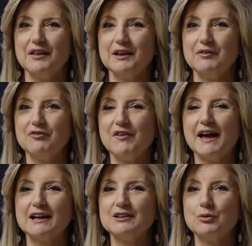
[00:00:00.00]
that, in
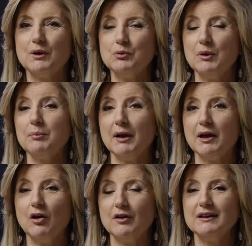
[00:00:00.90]
fact, when we
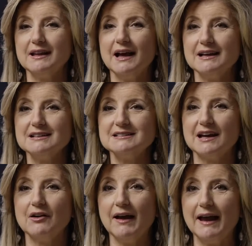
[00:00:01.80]
prioritize
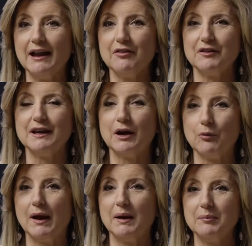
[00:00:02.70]
our health and
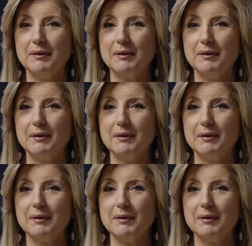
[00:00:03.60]
our well